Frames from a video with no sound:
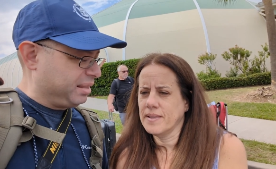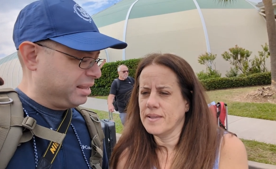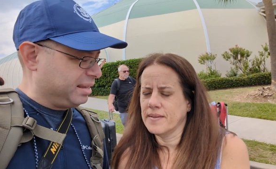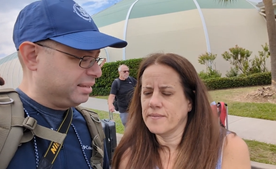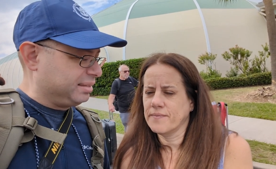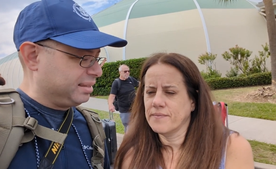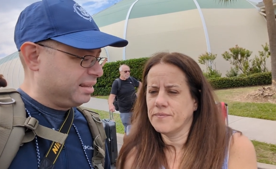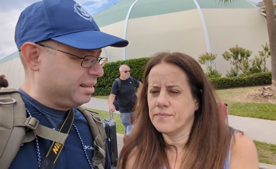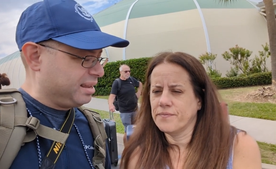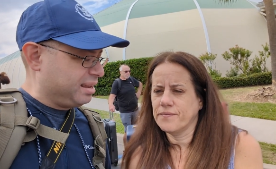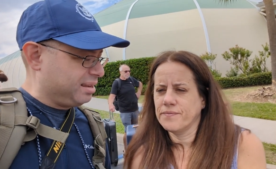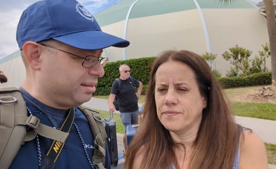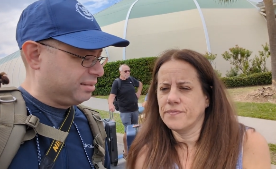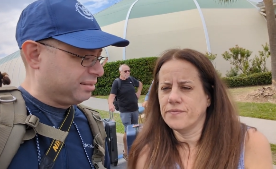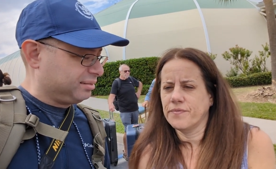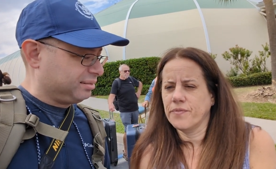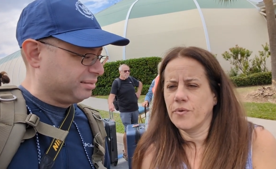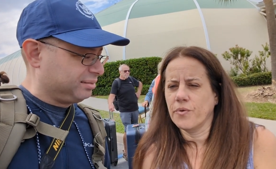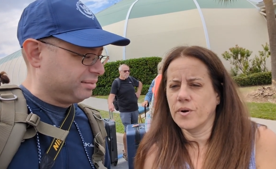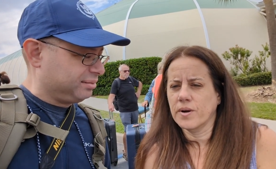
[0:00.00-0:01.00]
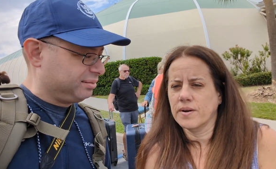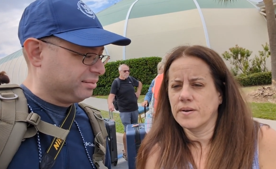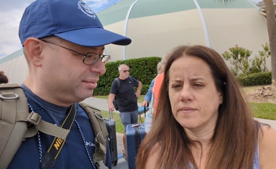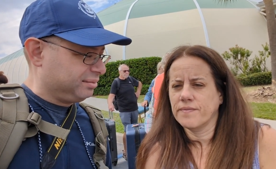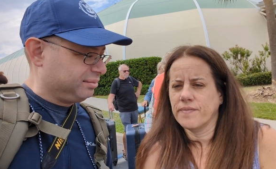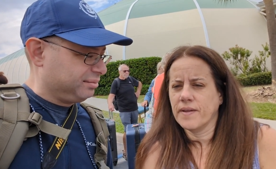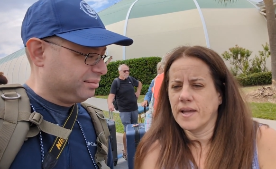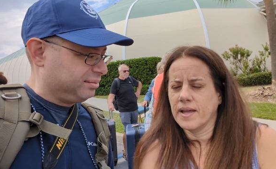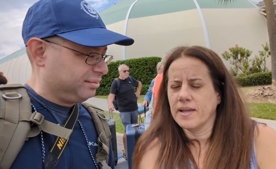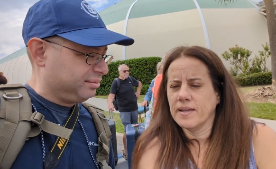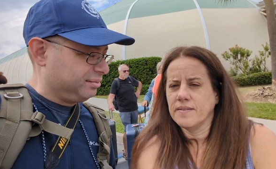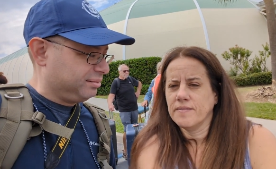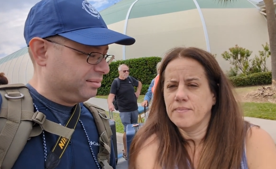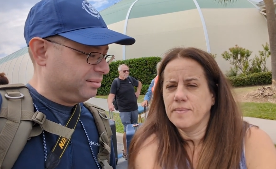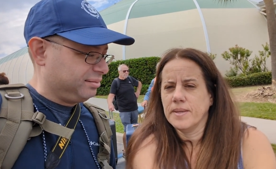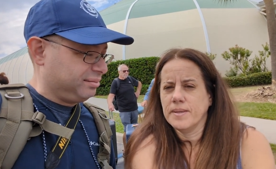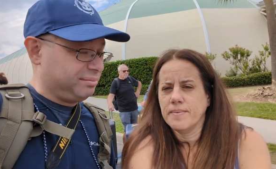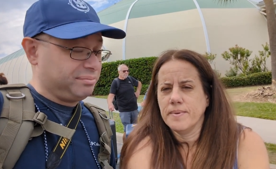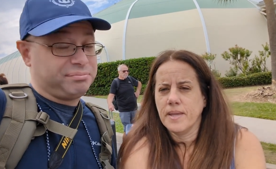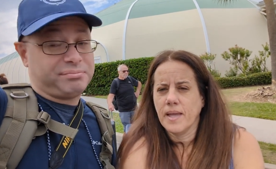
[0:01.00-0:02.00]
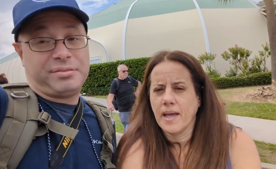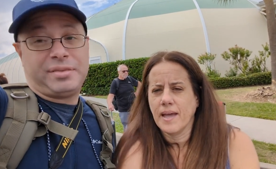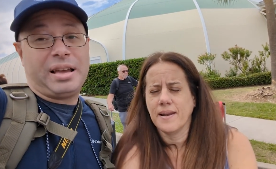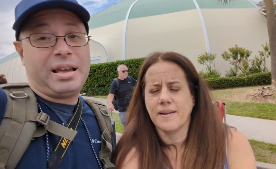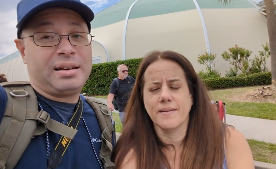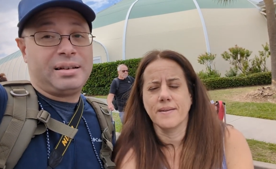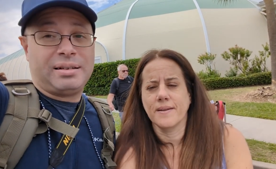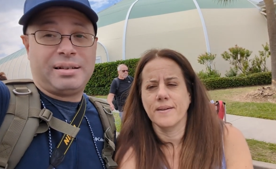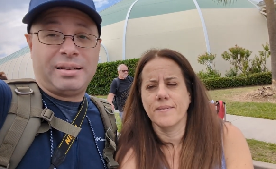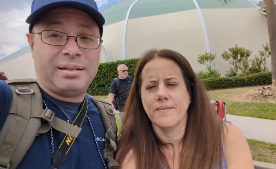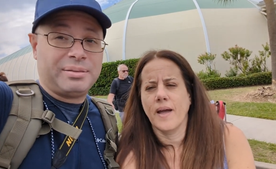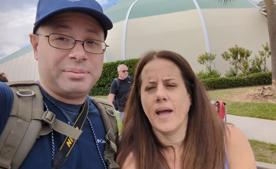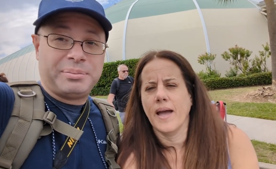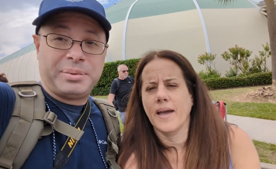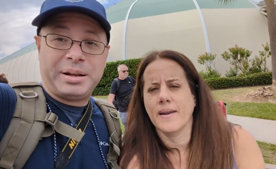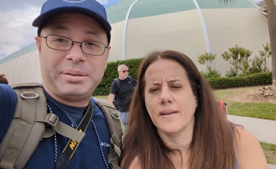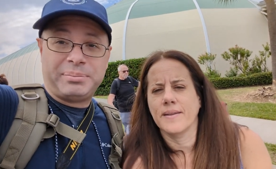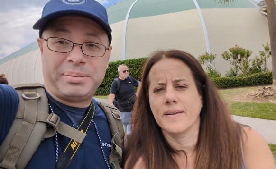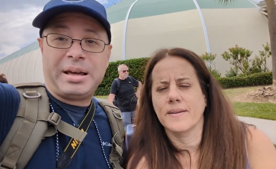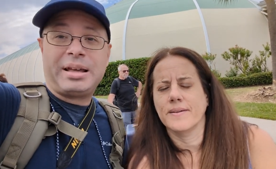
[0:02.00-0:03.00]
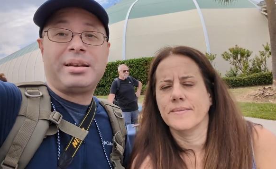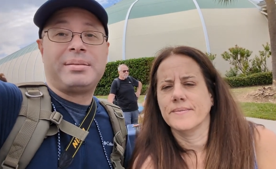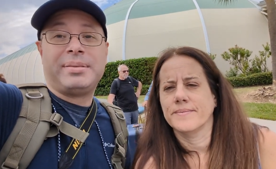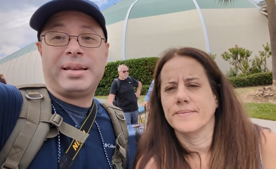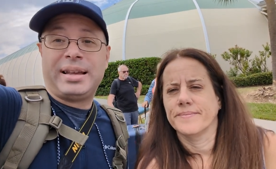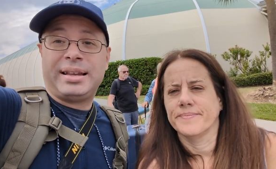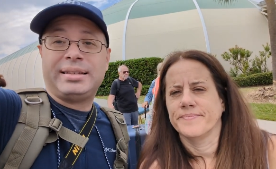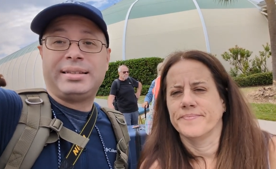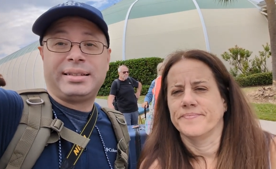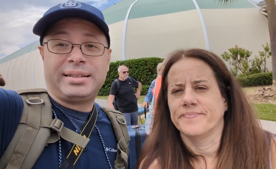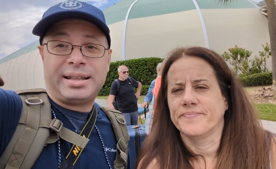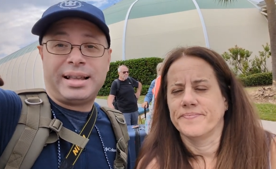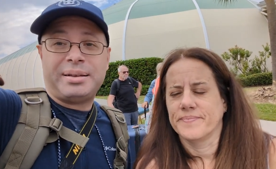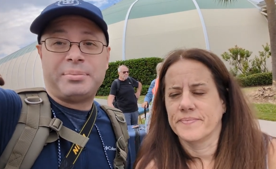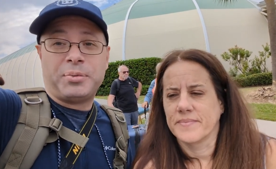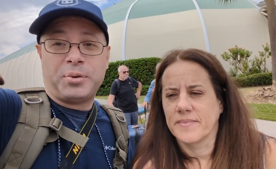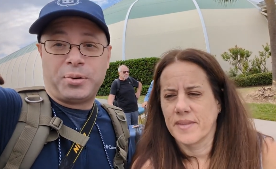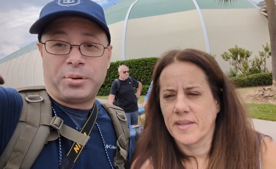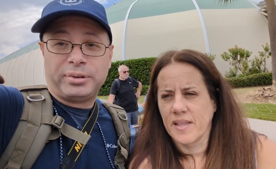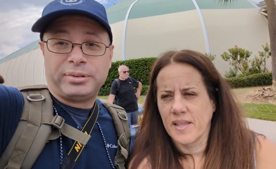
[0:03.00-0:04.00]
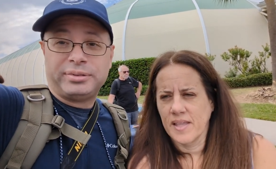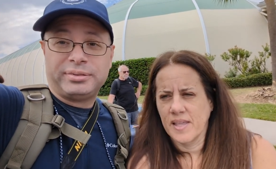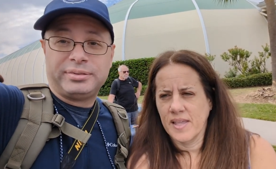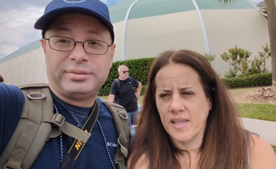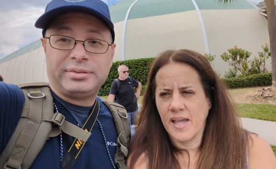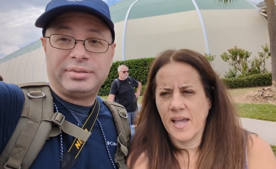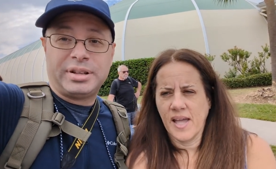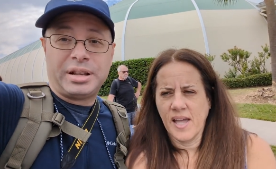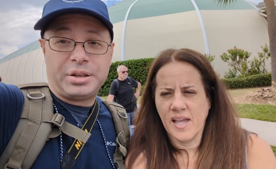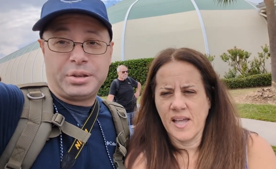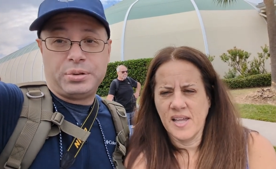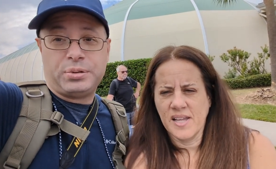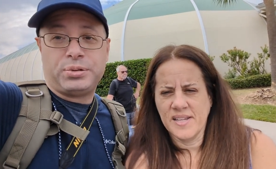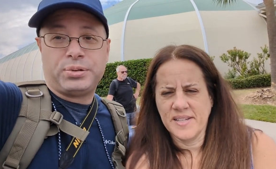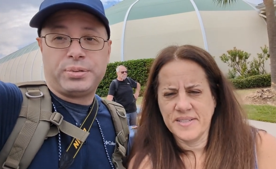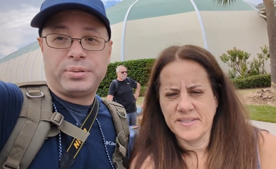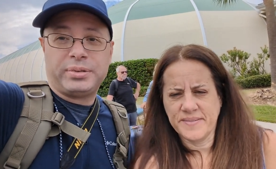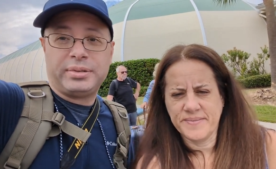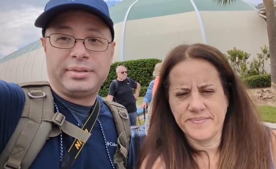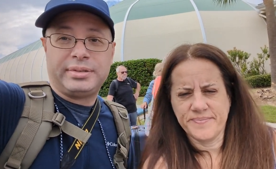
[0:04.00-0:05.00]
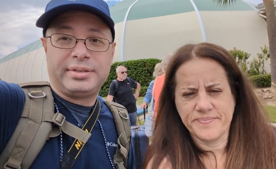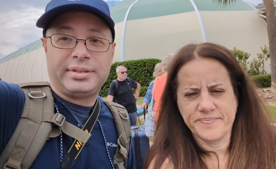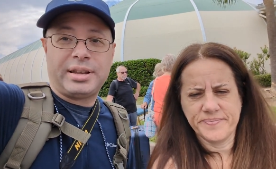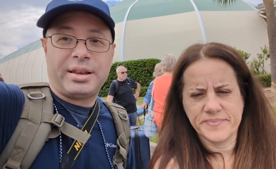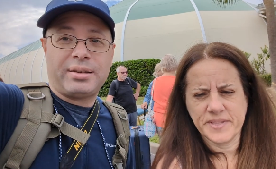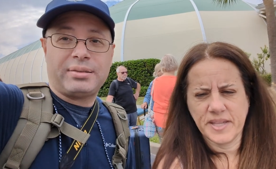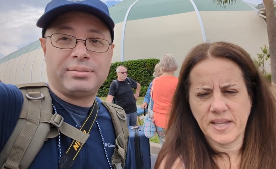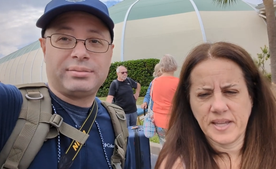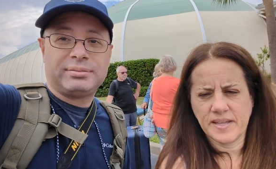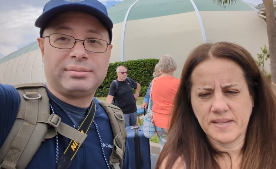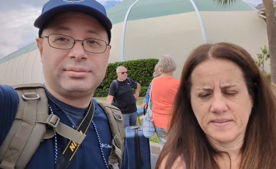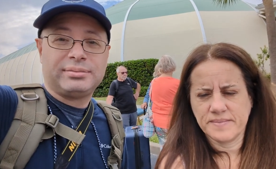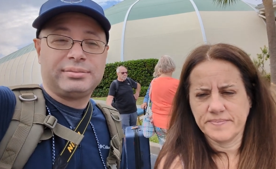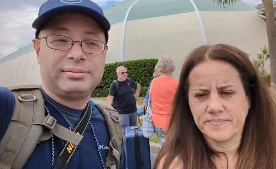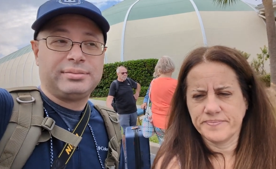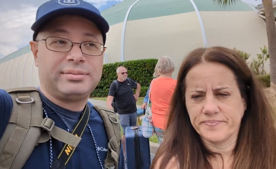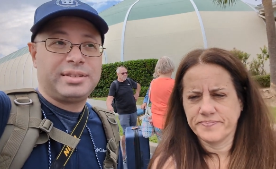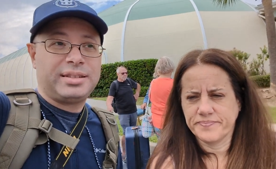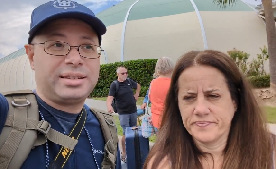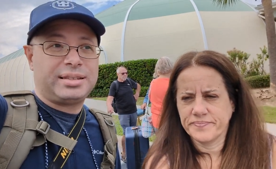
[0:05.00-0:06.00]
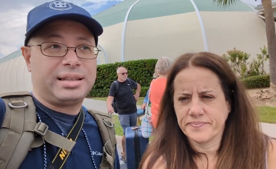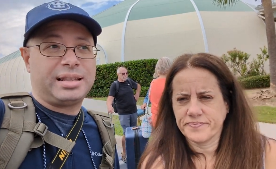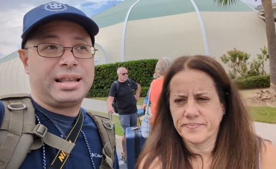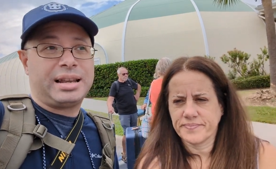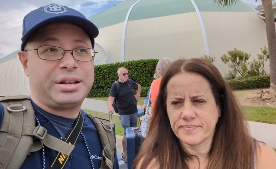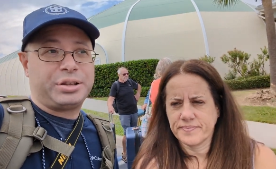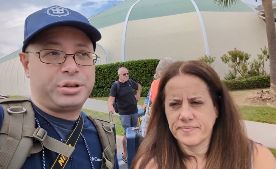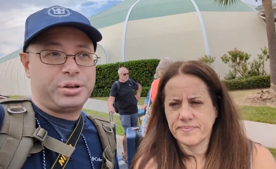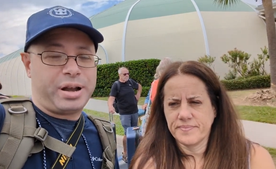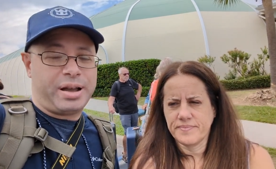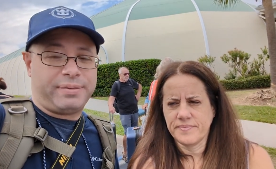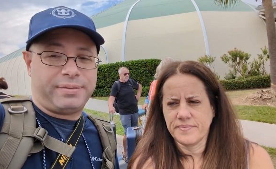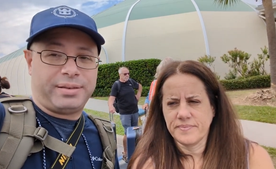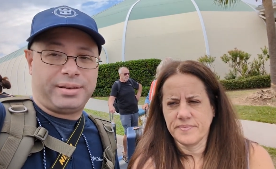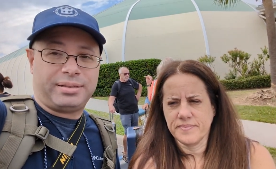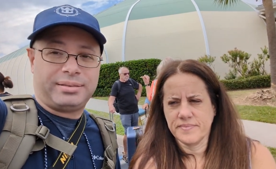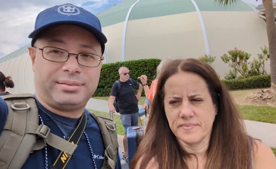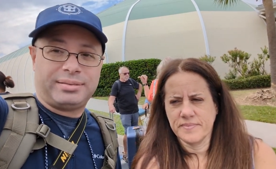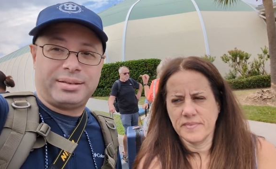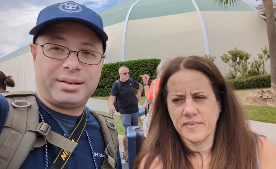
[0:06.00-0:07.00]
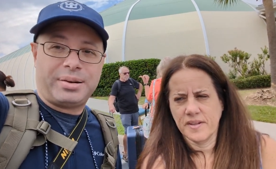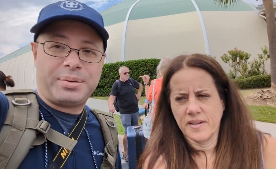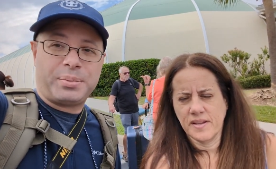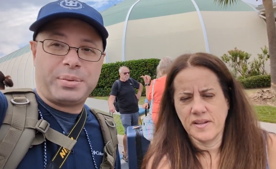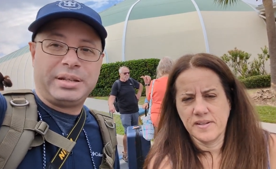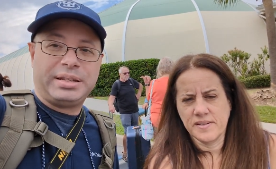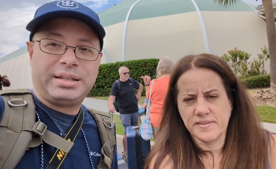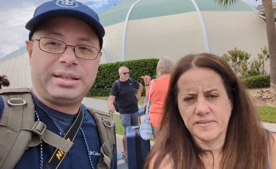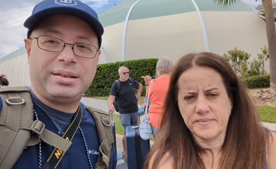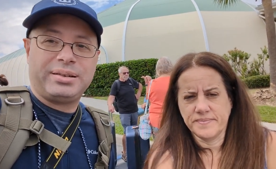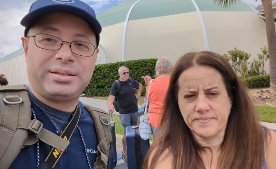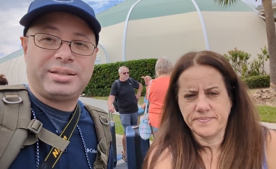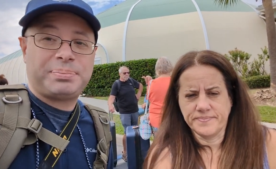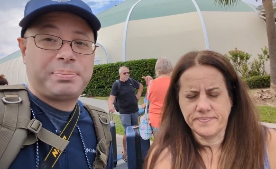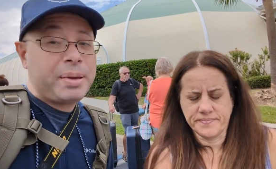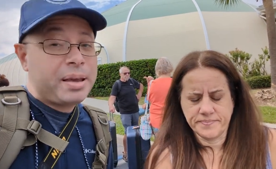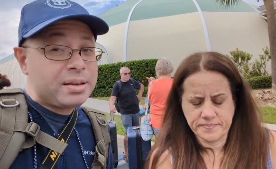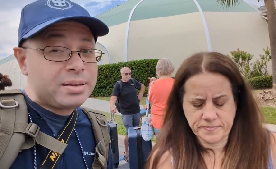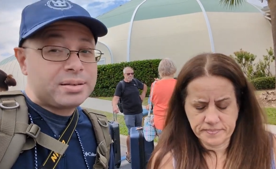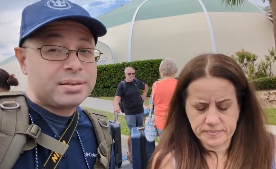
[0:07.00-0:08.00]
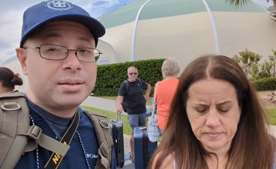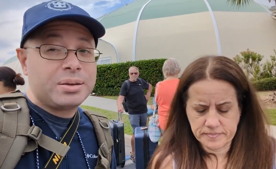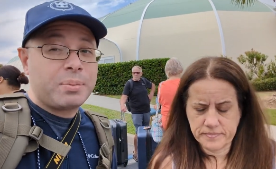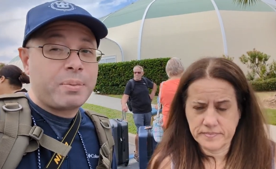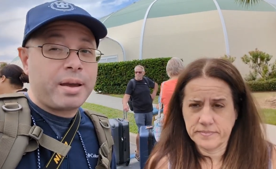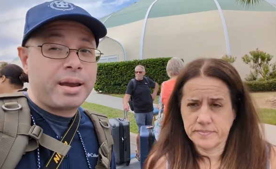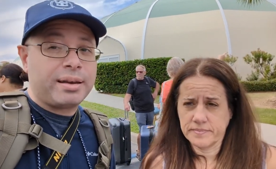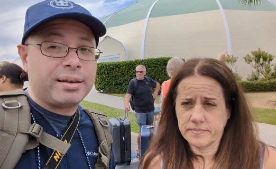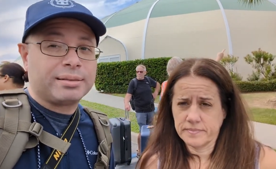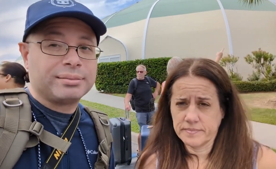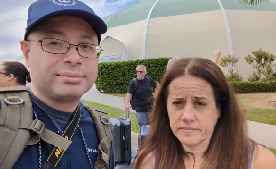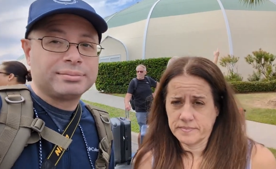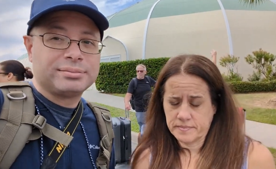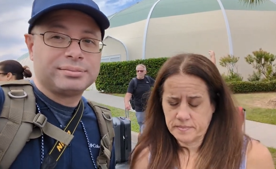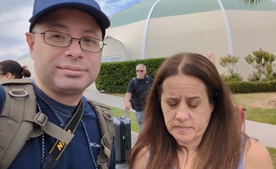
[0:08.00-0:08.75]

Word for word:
Speaker 1: less than that? Four or five, maybe? I don't, I don't know. know. I don't Bottom know. line, it's a lot more yeah. than usual. So there's a lot of traffic. So everyone's here is patiently waiting.